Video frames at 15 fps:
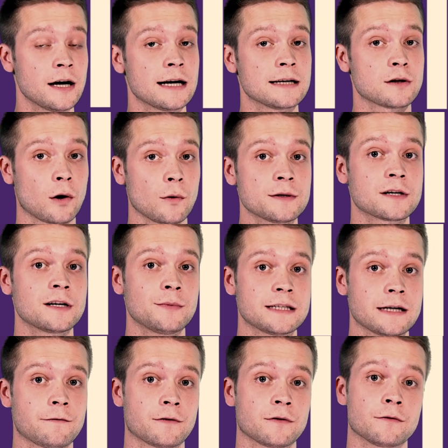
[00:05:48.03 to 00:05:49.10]
is always going to be
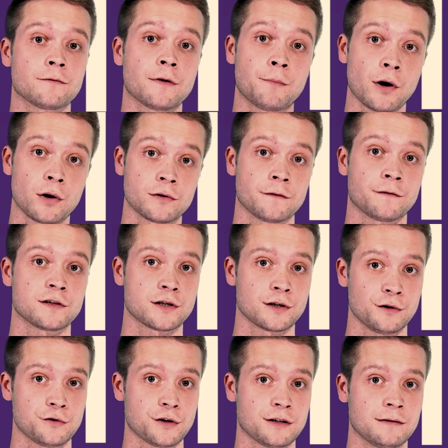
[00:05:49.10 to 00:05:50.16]
different for both of the
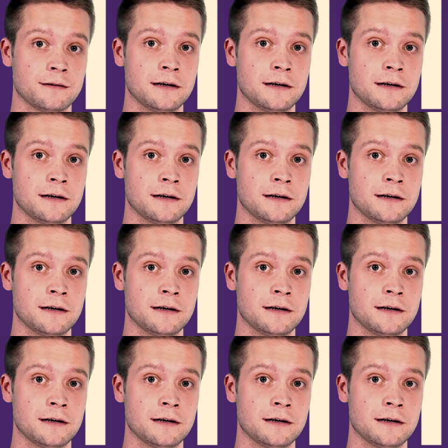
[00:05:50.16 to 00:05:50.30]
children.